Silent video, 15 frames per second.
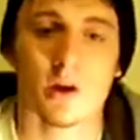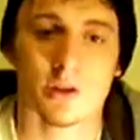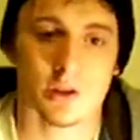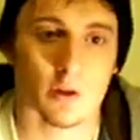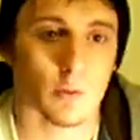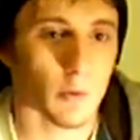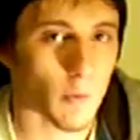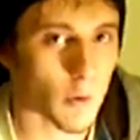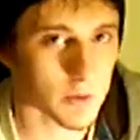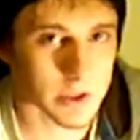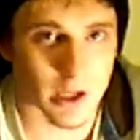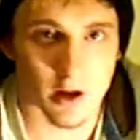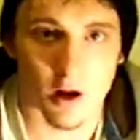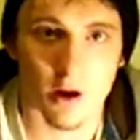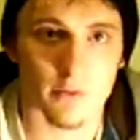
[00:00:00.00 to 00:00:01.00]
so we won't
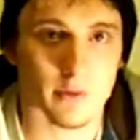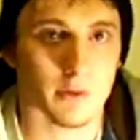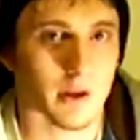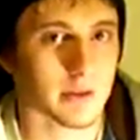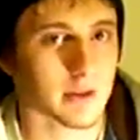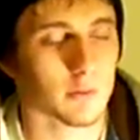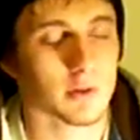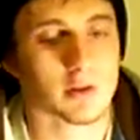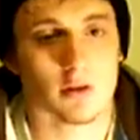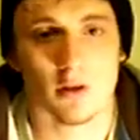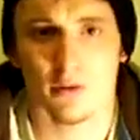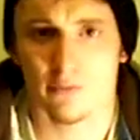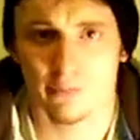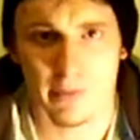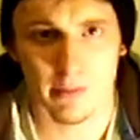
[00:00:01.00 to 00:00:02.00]
take off a lot there. We took
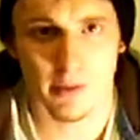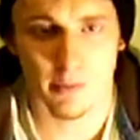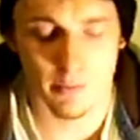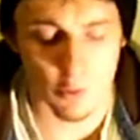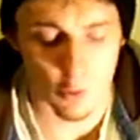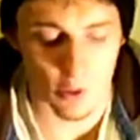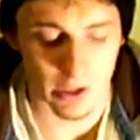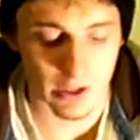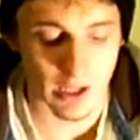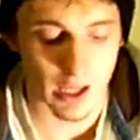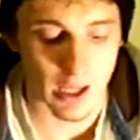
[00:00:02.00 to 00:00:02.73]
off maybe a point.